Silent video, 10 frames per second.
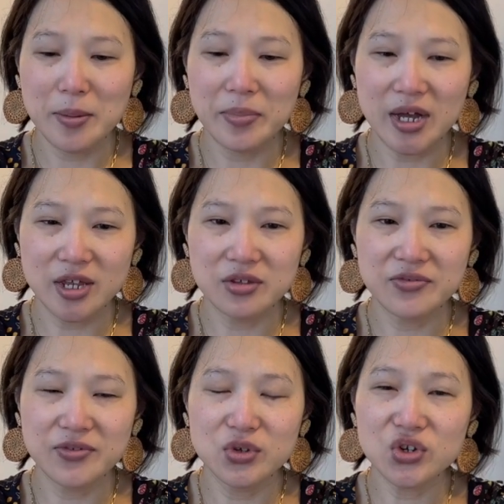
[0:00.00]
But in the
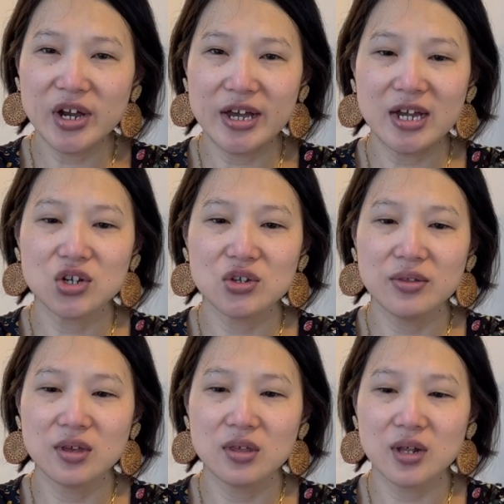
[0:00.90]
future, I actually
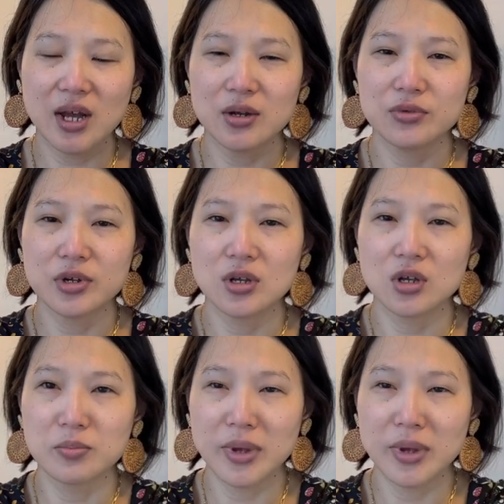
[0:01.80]
think that I would